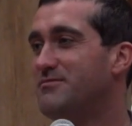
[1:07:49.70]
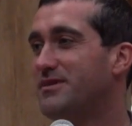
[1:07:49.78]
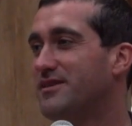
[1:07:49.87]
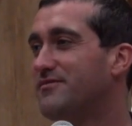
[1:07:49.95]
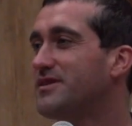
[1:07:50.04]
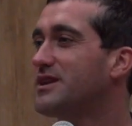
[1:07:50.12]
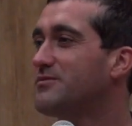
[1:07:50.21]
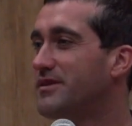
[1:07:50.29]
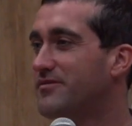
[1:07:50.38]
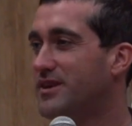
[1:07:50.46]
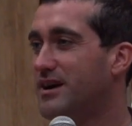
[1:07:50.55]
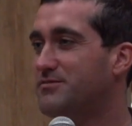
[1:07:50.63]
But I feel like we
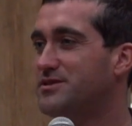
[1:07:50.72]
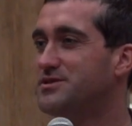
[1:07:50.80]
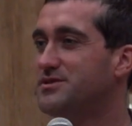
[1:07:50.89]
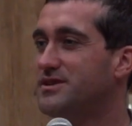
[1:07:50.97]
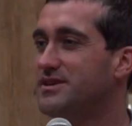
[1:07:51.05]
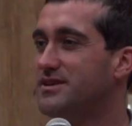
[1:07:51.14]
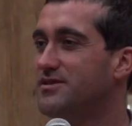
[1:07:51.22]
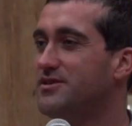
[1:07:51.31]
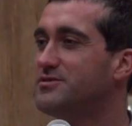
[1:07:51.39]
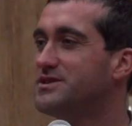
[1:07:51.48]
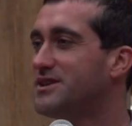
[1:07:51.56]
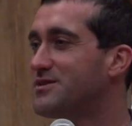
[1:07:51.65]
have an opportunity,
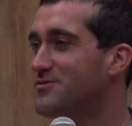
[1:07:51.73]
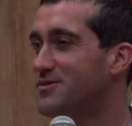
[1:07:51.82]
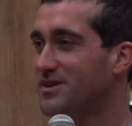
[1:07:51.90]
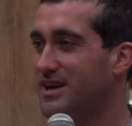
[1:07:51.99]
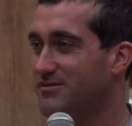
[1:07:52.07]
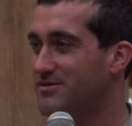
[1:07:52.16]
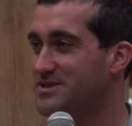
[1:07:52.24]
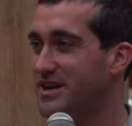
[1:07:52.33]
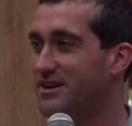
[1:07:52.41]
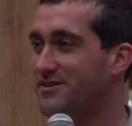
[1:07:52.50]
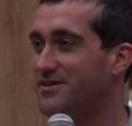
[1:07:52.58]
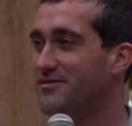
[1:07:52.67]
using the word like
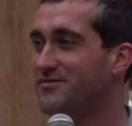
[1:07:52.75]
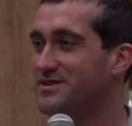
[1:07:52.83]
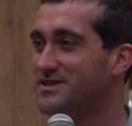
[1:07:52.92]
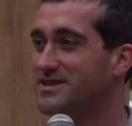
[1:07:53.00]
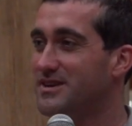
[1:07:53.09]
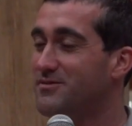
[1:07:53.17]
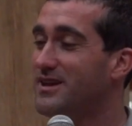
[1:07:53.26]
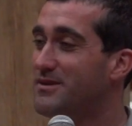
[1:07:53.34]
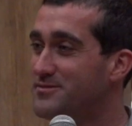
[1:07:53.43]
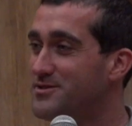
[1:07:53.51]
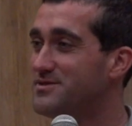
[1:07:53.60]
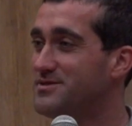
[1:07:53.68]
regenerative, to say, well,
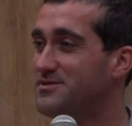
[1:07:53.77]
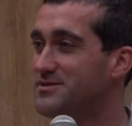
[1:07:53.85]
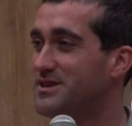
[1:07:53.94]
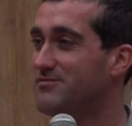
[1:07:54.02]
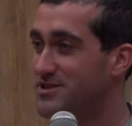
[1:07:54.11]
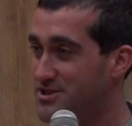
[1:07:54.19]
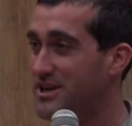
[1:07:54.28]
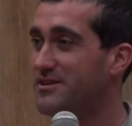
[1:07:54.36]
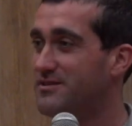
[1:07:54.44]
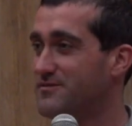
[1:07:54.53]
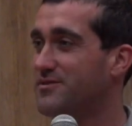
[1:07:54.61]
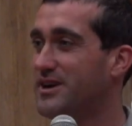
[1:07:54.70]
I'm using
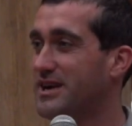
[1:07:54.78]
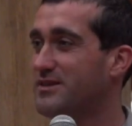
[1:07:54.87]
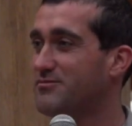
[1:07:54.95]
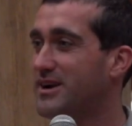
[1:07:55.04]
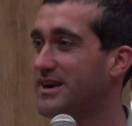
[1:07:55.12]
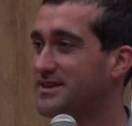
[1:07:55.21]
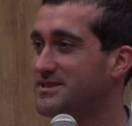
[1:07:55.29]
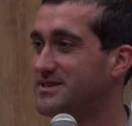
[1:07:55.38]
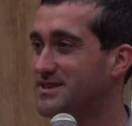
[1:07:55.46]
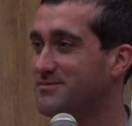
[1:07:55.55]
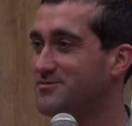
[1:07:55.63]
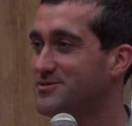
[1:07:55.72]
regenerative organic
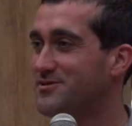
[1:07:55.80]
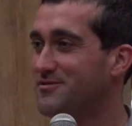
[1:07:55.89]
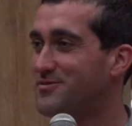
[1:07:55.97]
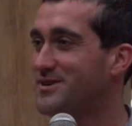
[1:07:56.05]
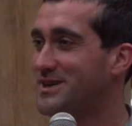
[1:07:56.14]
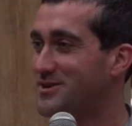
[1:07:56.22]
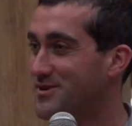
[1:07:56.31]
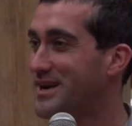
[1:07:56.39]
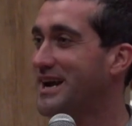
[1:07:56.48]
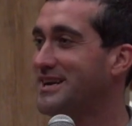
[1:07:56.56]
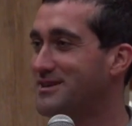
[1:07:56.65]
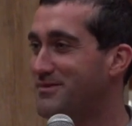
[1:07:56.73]
practices. I'm sort of putting the
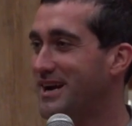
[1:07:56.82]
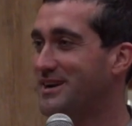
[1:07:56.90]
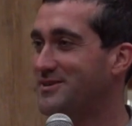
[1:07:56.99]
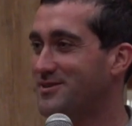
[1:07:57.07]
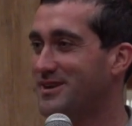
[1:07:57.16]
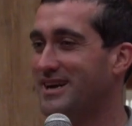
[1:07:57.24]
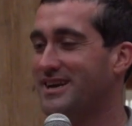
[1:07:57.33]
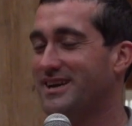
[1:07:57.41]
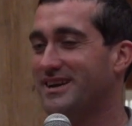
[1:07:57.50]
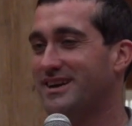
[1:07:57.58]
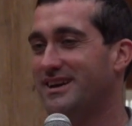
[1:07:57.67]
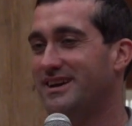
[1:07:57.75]
organic back in
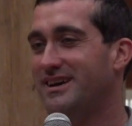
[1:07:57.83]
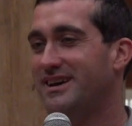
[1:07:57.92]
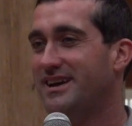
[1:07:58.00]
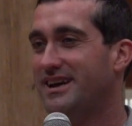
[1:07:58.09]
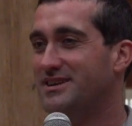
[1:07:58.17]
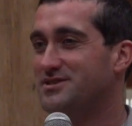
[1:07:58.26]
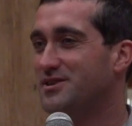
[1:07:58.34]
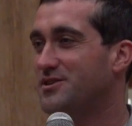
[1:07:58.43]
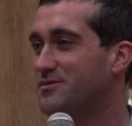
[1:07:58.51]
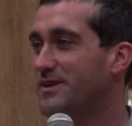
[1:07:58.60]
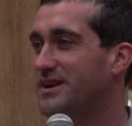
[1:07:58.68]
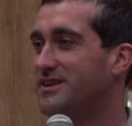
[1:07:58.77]
organic is a
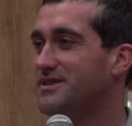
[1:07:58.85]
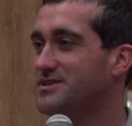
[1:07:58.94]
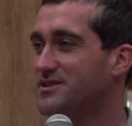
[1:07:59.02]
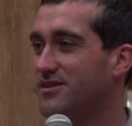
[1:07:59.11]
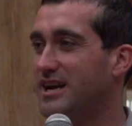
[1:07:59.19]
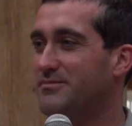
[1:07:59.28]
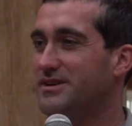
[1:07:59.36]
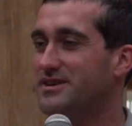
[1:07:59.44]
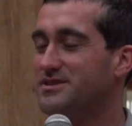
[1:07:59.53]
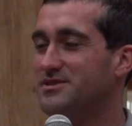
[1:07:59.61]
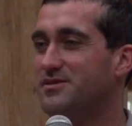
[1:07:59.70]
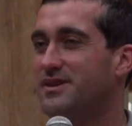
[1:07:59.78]
good way to describe
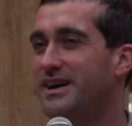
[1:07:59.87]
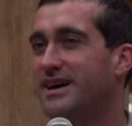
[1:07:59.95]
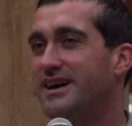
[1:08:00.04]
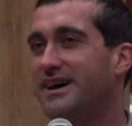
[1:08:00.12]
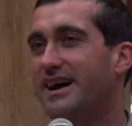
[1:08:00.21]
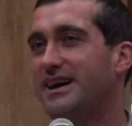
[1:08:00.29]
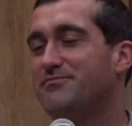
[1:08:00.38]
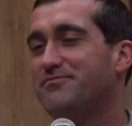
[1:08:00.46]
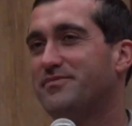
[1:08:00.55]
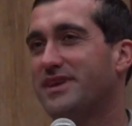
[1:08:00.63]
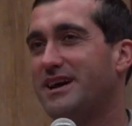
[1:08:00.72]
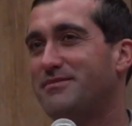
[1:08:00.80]
it. So
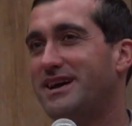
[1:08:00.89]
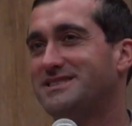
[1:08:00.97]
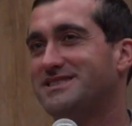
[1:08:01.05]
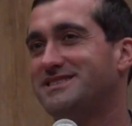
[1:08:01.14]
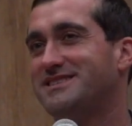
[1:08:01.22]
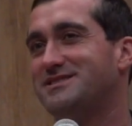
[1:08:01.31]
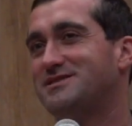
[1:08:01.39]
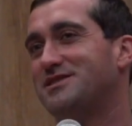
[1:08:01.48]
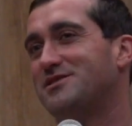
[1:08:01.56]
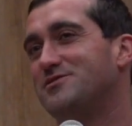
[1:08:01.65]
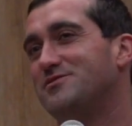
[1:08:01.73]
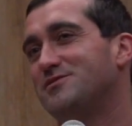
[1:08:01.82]
I'm, I'm hesitant to
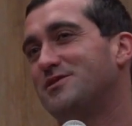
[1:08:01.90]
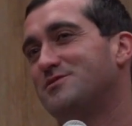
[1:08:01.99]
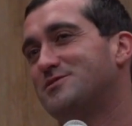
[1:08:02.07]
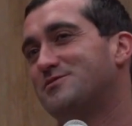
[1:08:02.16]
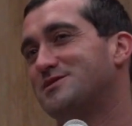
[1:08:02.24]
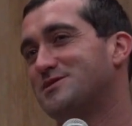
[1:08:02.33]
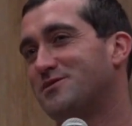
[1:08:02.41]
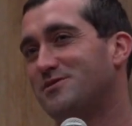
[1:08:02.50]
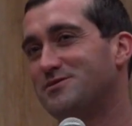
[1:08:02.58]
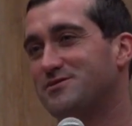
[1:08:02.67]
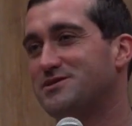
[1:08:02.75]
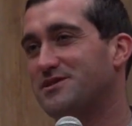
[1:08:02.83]
go, go towards a
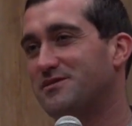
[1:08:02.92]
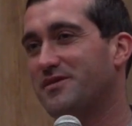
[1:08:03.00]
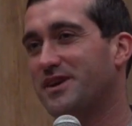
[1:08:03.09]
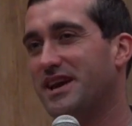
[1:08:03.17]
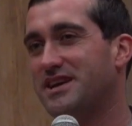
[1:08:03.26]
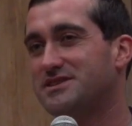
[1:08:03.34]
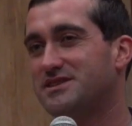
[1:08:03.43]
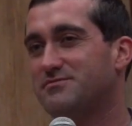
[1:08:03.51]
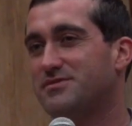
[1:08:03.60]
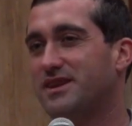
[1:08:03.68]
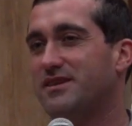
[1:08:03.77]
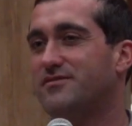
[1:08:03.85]
whole new
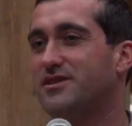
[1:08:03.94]
certification, but I